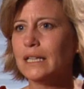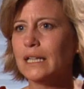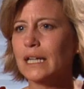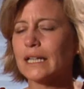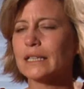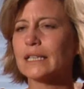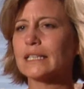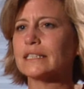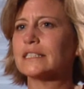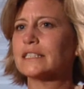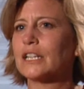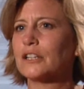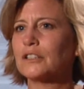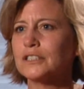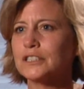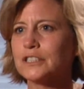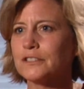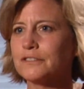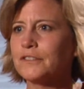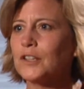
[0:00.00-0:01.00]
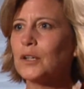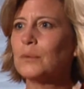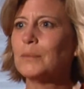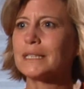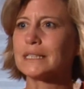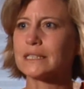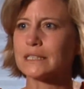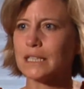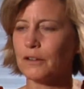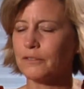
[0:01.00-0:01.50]
And I started to feel
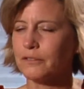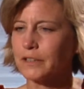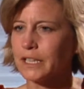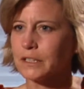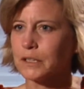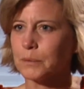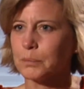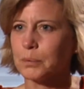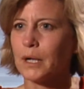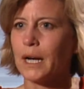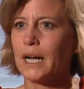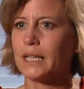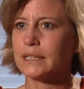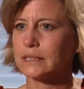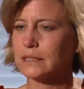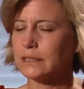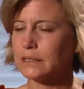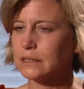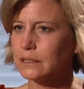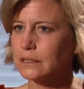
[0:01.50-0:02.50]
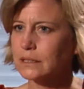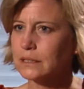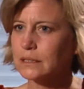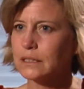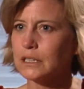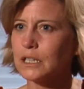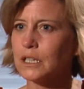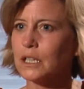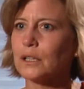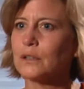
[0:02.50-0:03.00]
myself get depressed
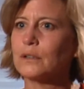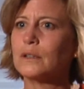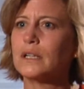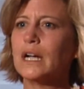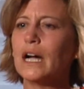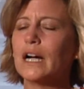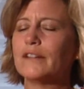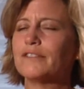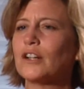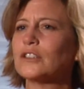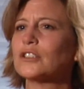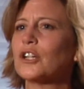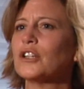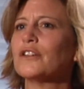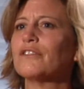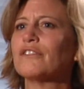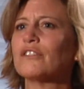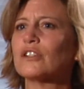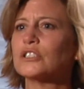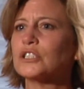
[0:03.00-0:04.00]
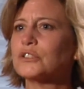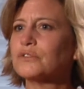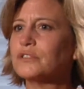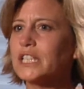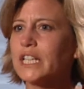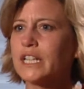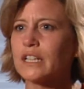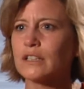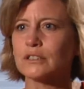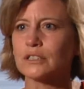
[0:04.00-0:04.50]
you know i felt on the verge of
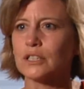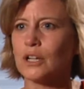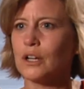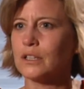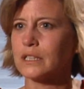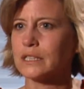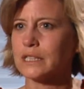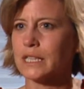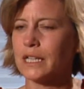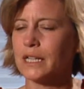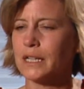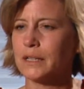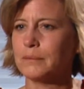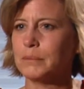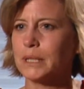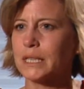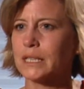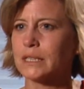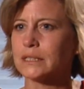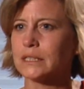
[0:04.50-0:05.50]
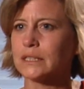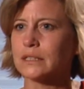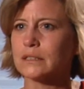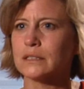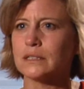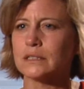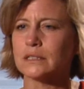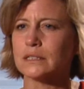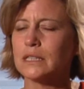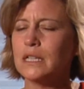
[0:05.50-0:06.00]
tears all the time because here's
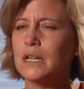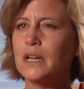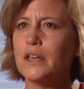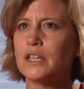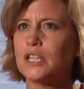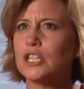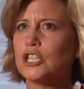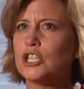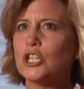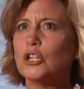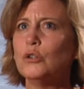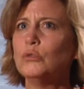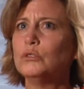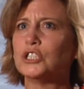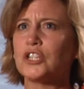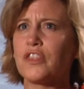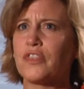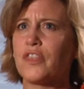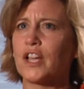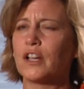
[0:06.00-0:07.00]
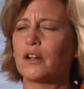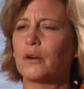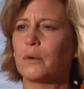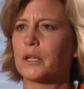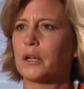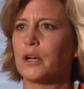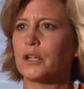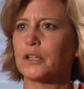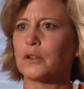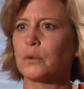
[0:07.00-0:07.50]
this huge thing
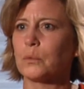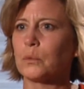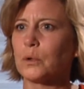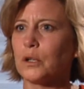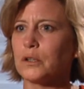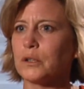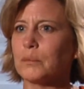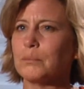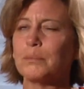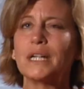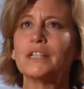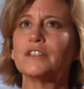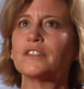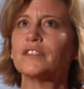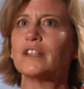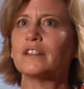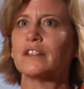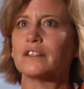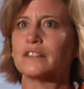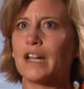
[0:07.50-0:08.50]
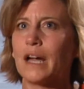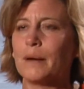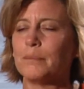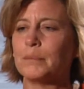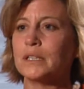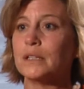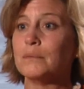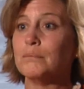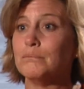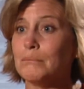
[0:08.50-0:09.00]
going on in the world the biggest thing that's
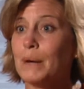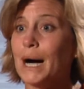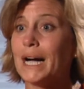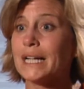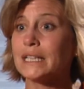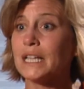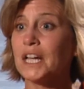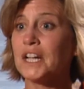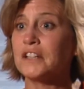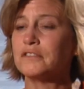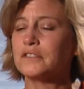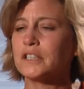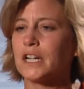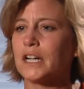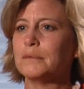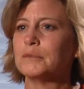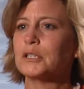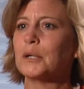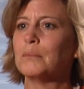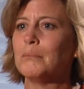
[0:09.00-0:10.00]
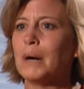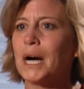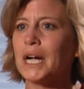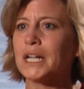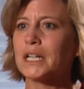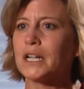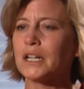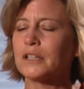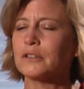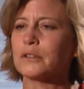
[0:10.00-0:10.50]
happened in my lifetime to my
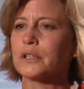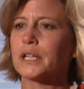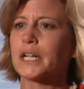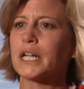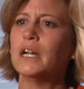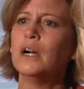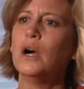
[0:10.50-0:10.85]
country